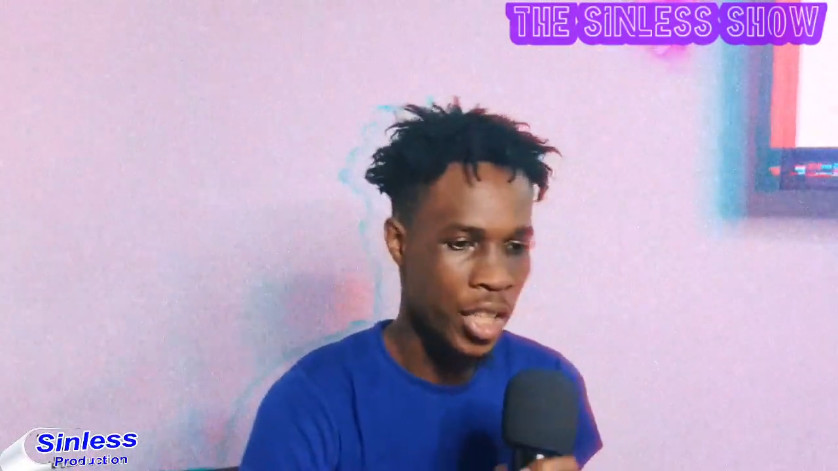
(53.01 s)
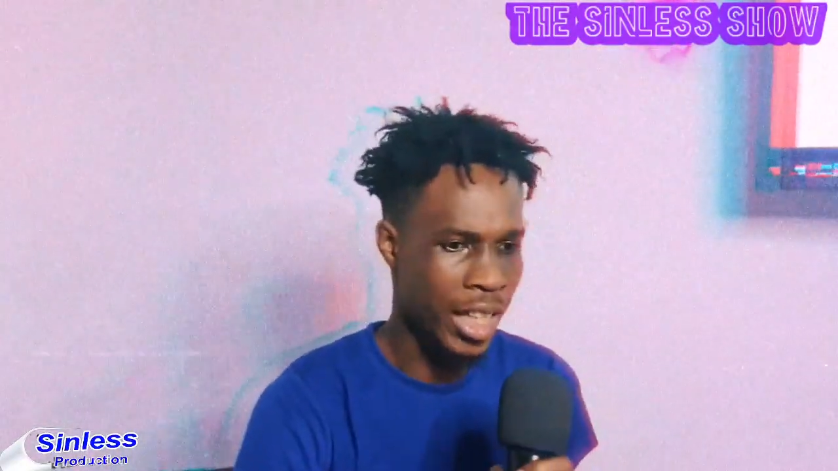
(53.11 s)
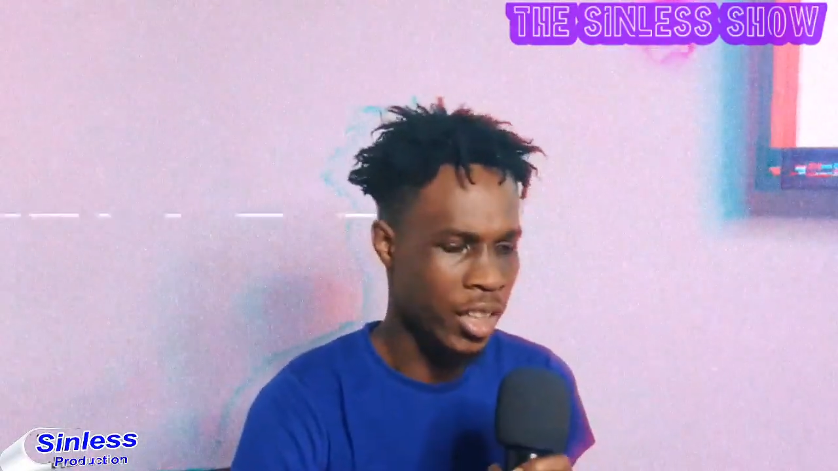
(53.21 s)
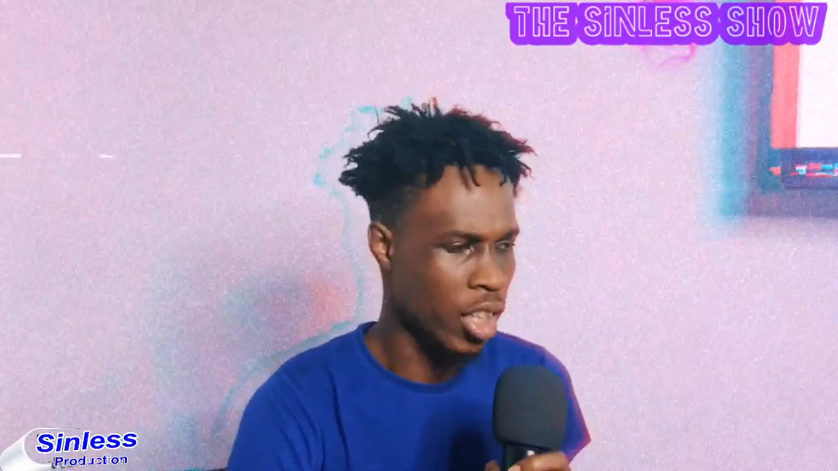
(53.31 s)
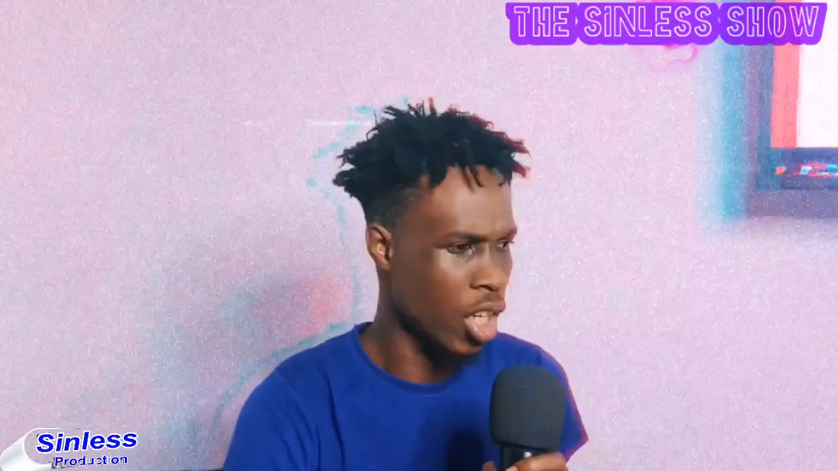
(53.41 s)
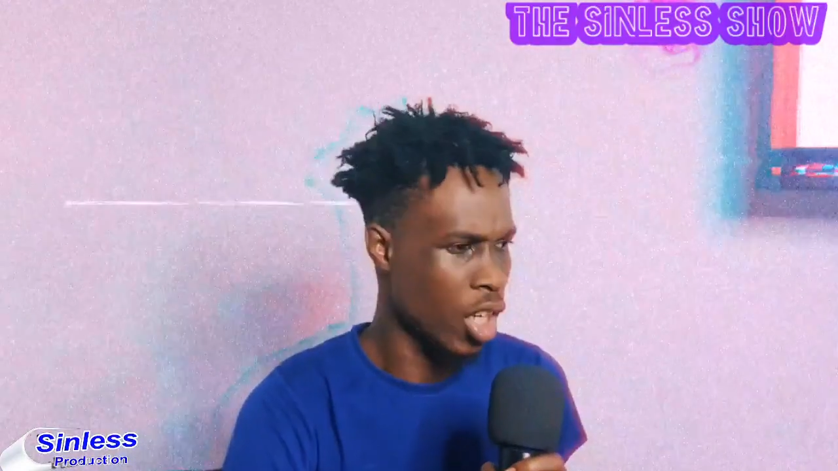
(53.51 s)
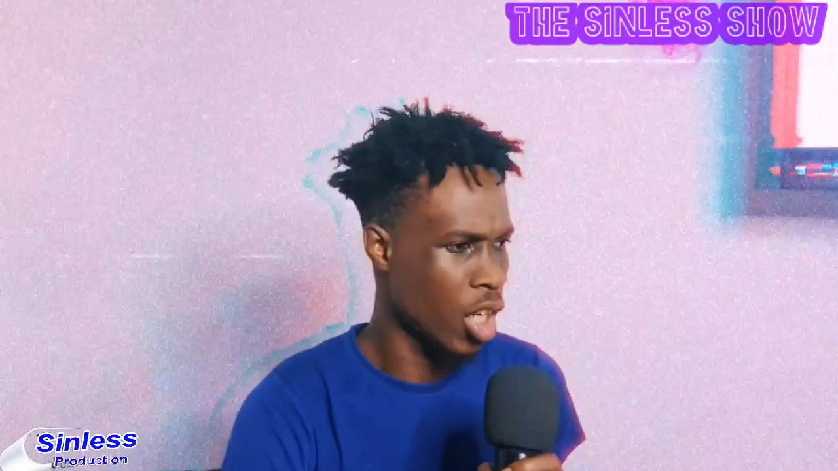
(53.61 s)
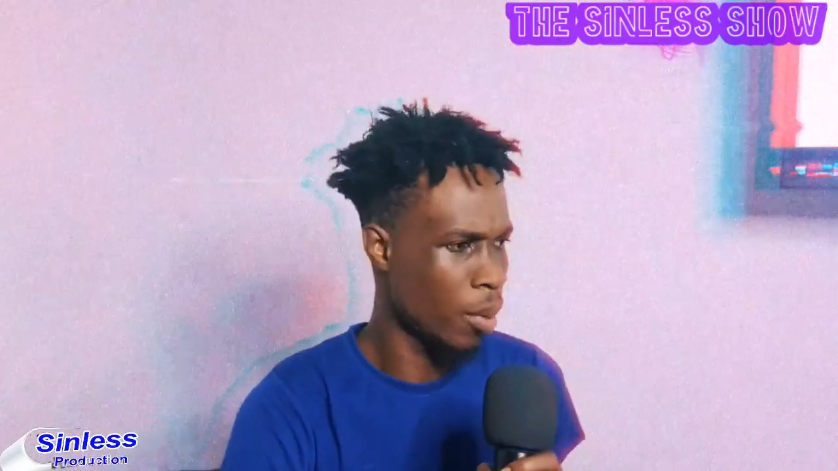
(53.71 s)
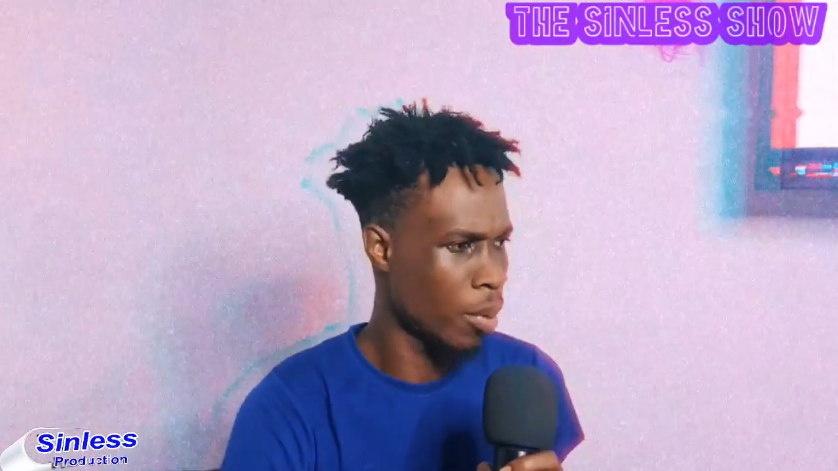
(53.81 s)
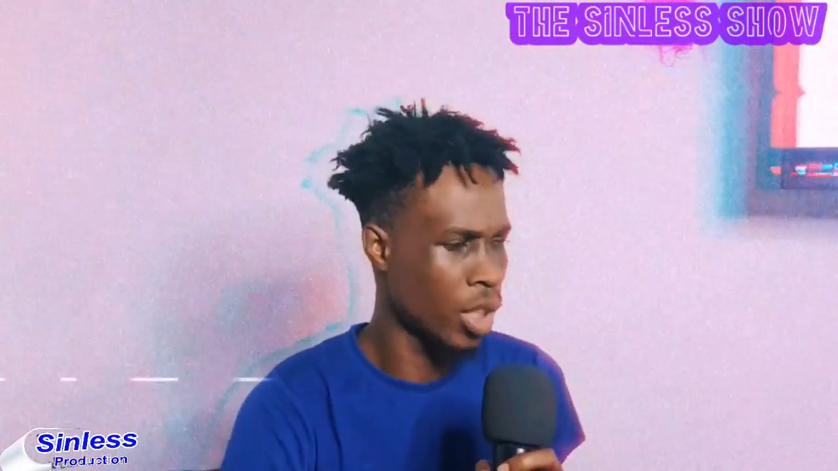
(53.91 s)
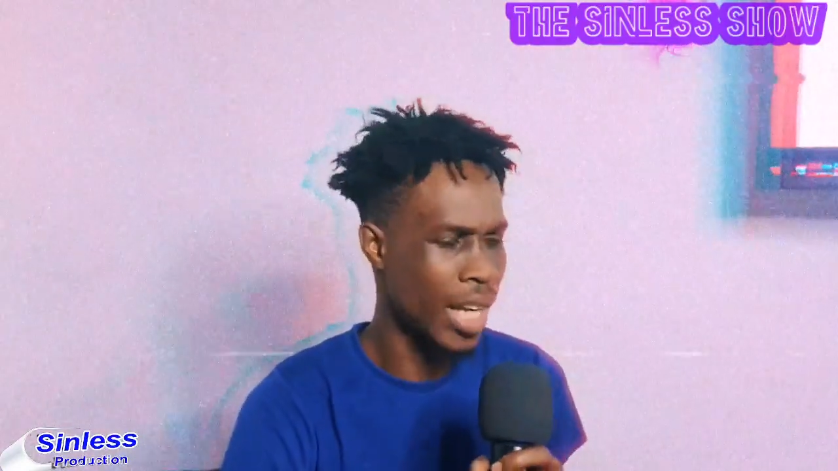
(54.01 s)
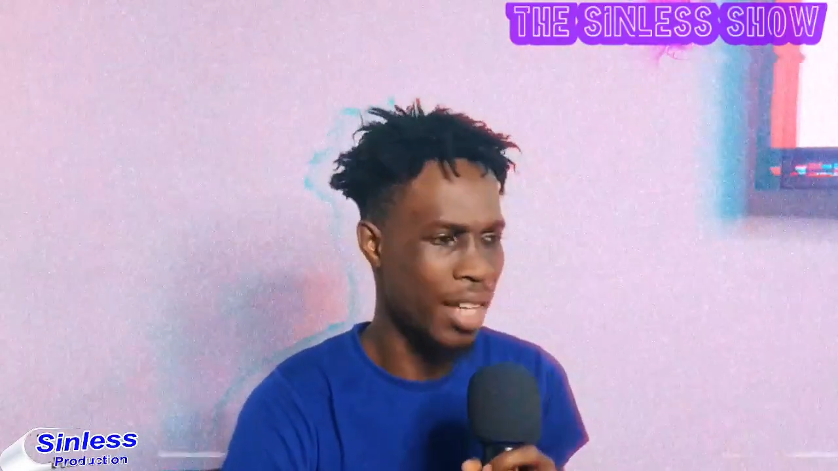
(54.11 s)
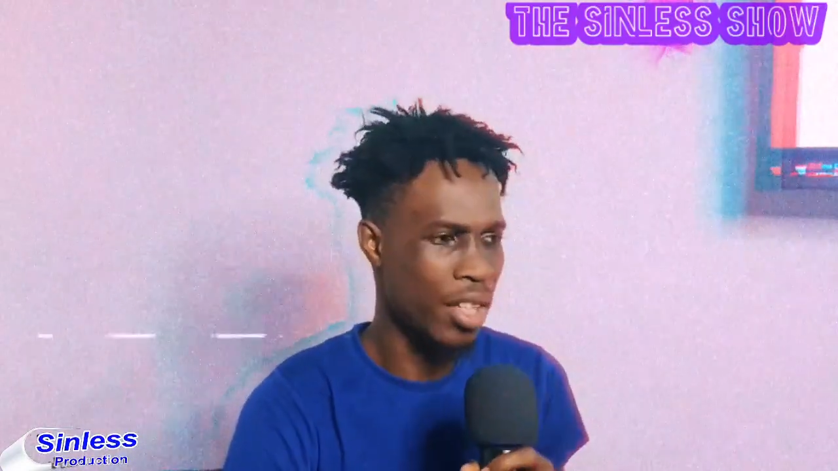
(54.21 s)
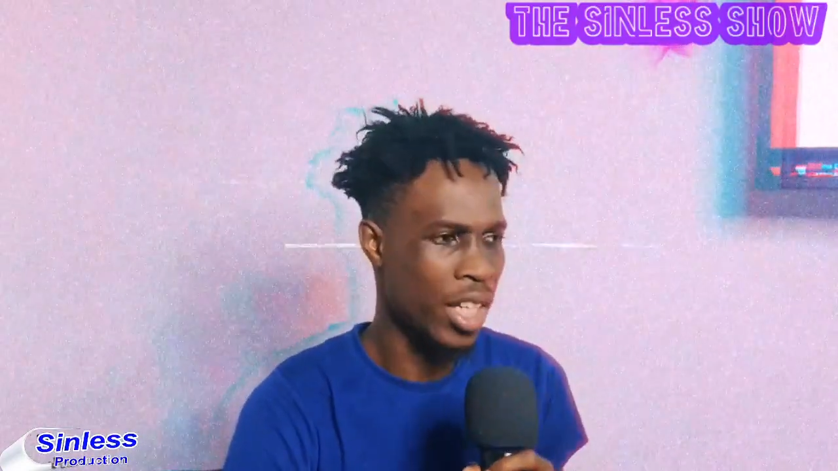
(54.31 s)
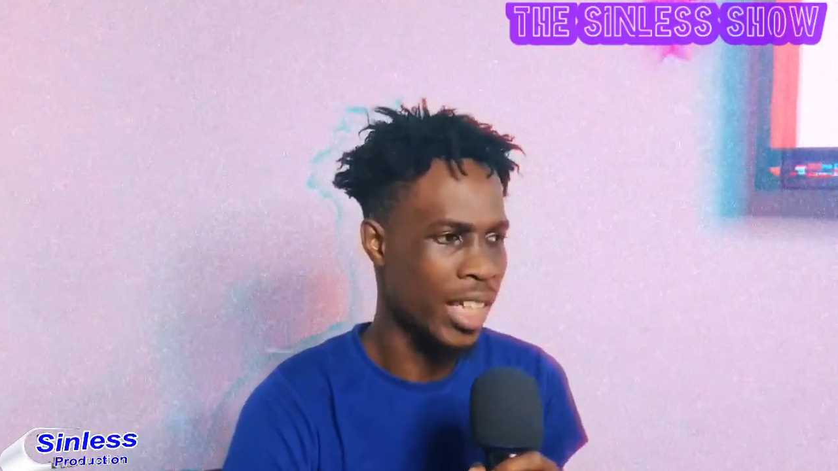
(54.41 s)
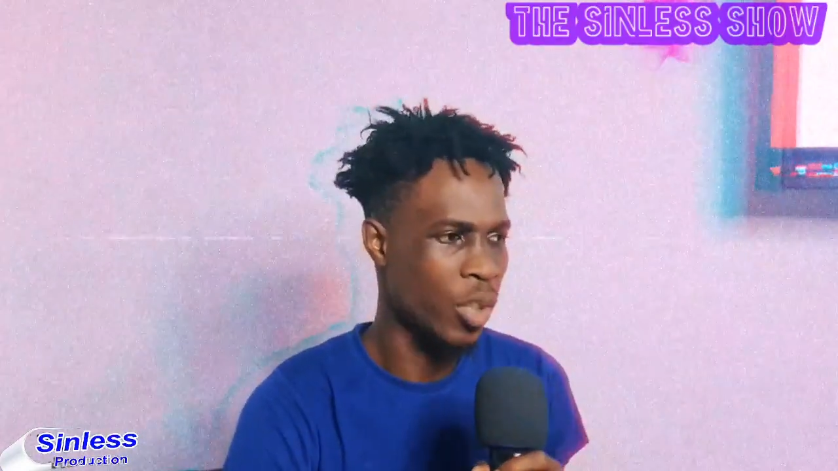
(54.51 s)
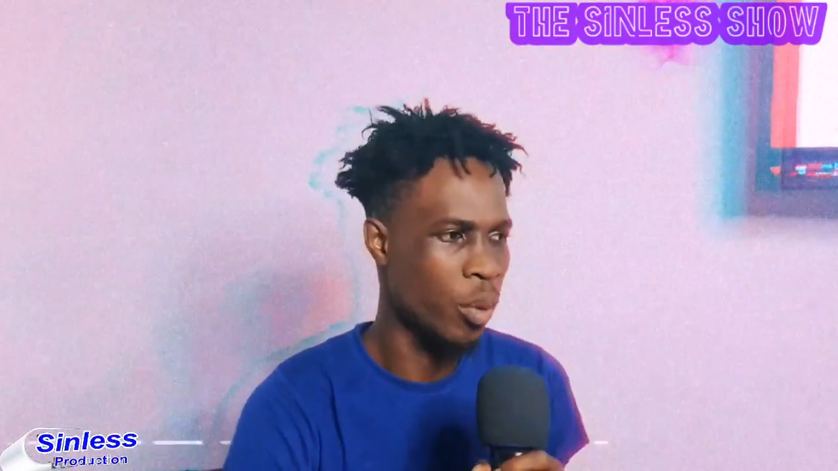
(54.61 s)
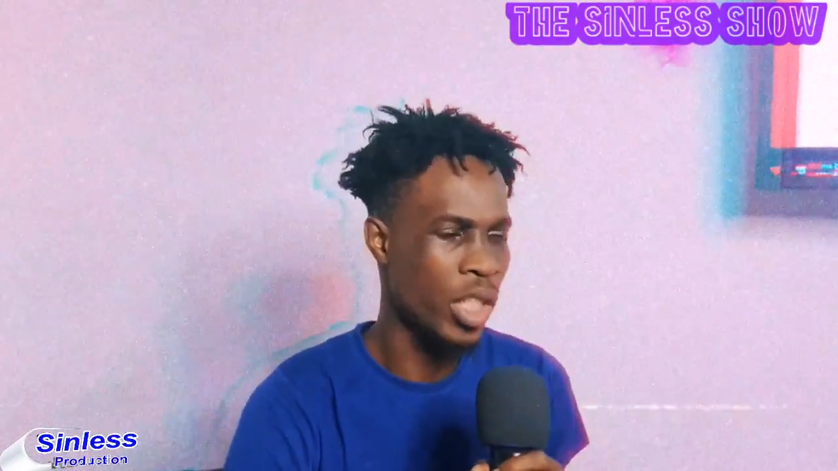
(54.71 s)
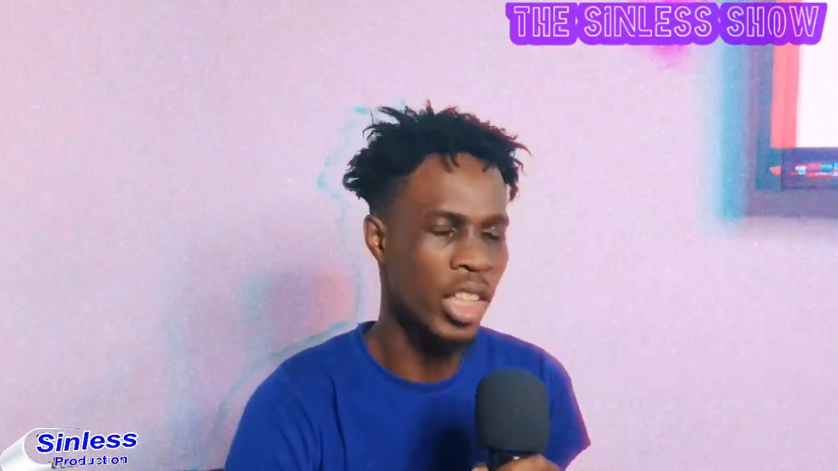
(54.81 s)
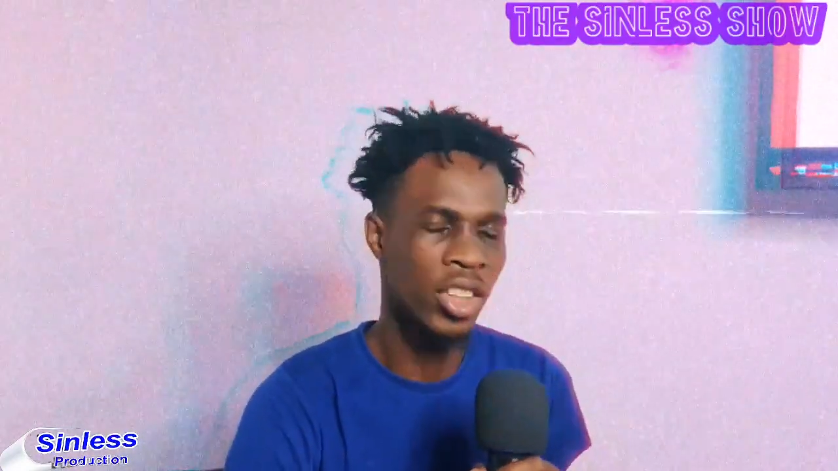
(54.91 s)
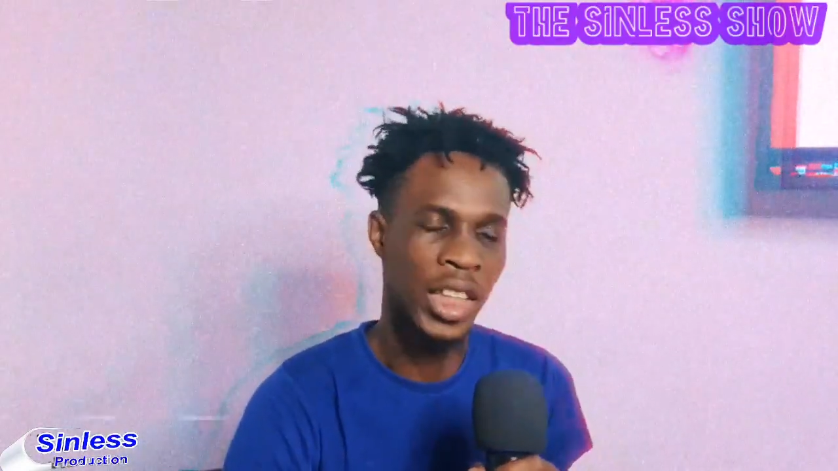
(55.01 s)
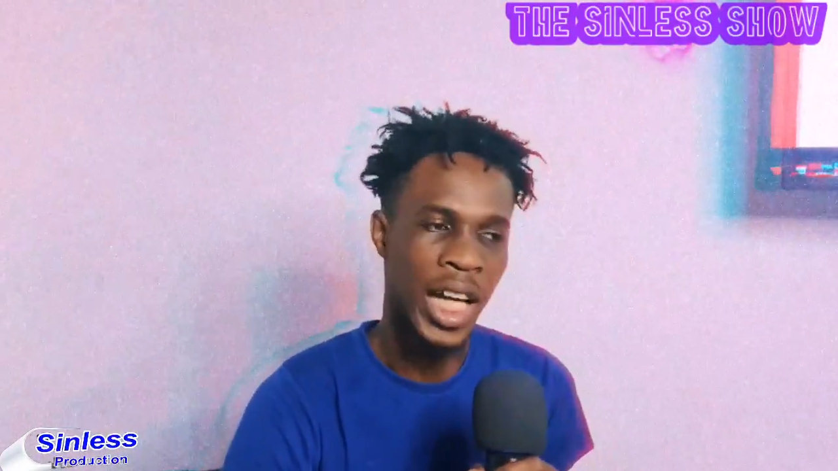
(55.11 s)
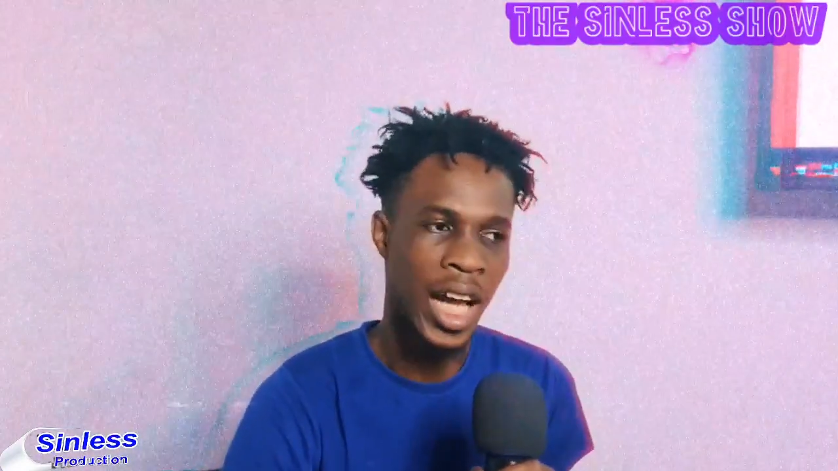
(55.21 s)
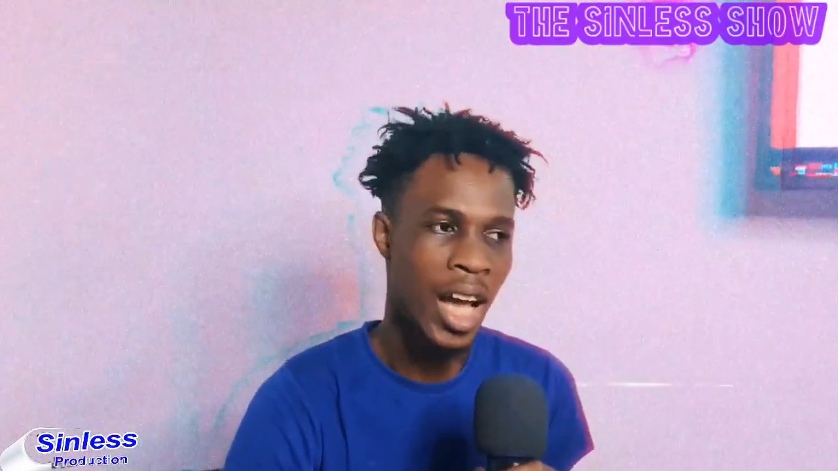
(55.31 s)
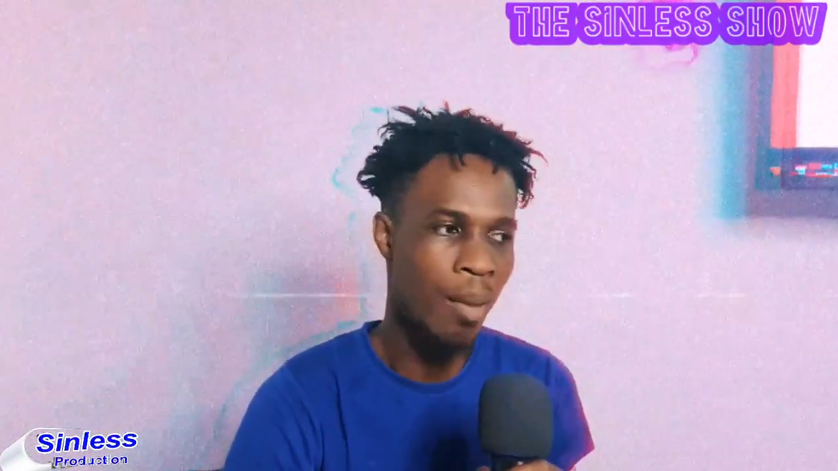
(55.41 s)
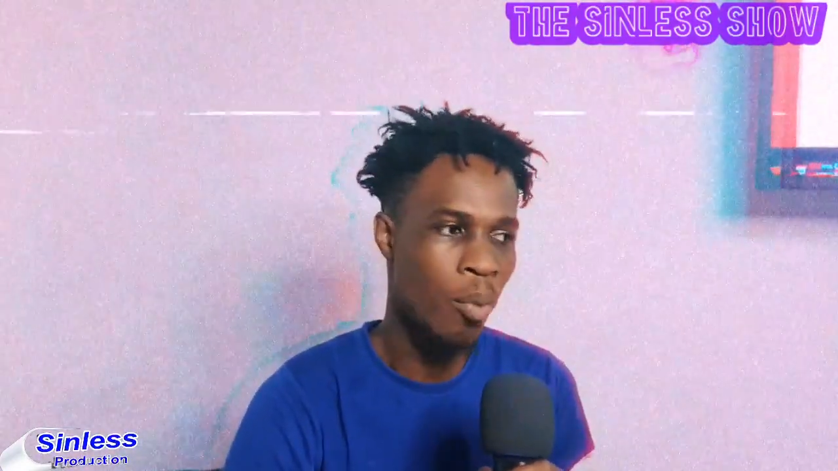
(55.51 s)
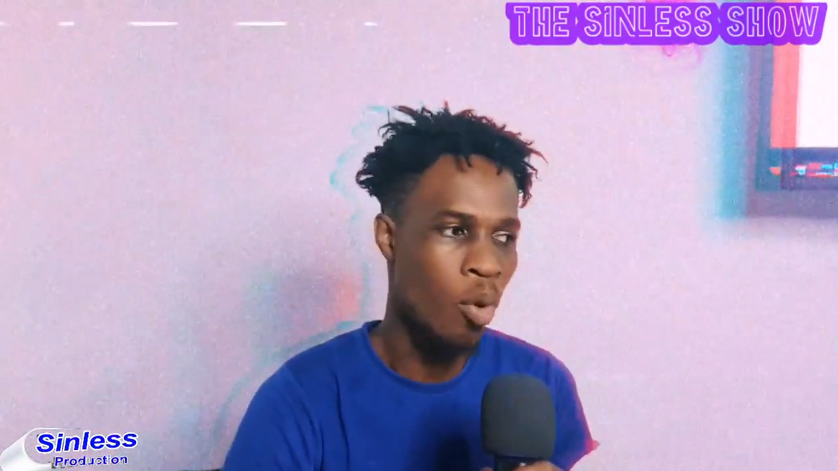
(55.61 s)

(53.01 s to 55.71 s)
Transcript: is it last year that he released the Gina album?